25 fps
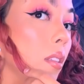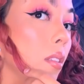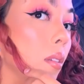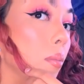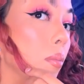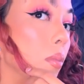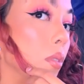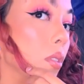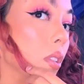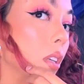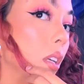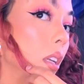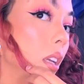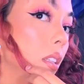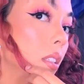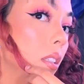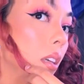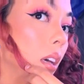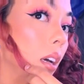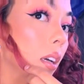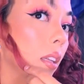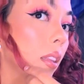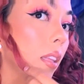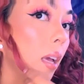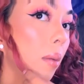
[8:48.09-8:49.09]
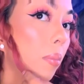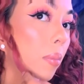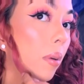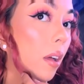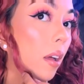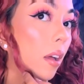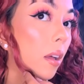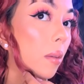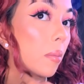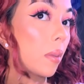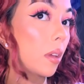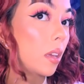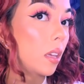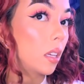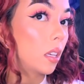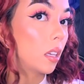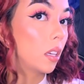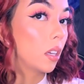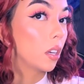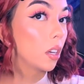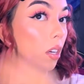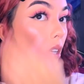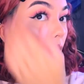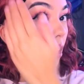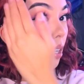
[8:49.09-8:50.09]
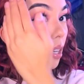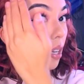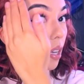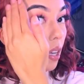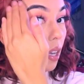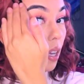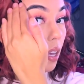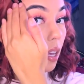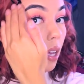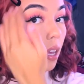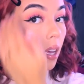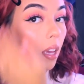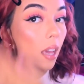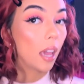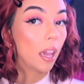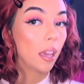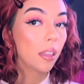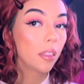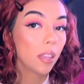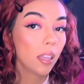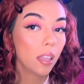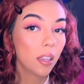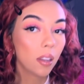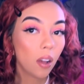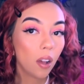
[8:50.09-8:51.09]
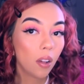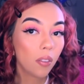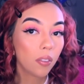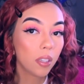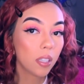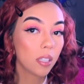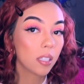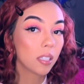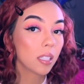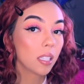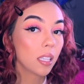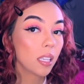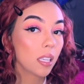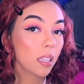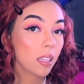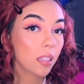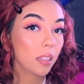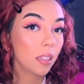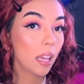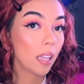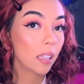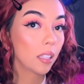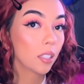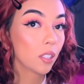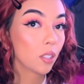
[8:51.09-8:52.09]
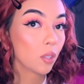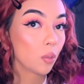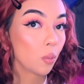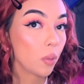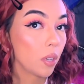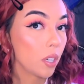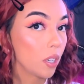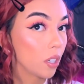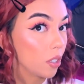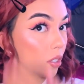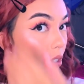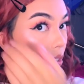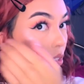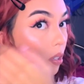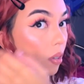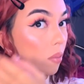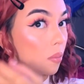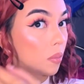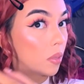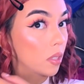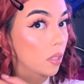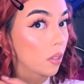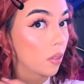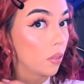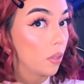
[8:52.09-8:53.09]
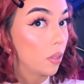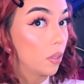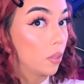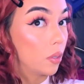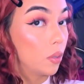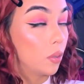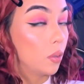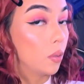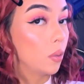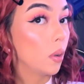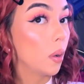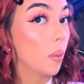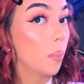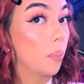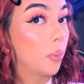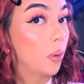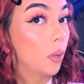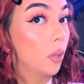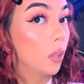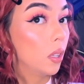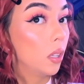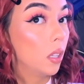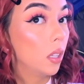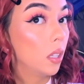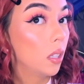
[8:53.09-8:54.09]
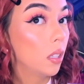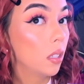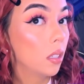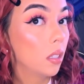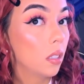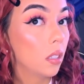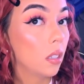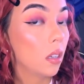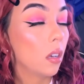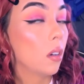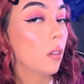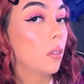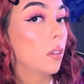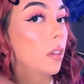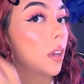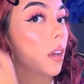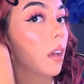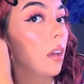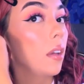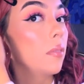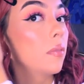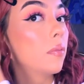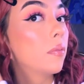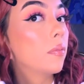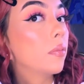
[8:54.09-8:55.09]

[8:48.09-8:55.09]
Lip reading: so I'm just gonna tuck that behind my ear. And then obviously that looks weird, so I'm just going to pull. Oh yeah, I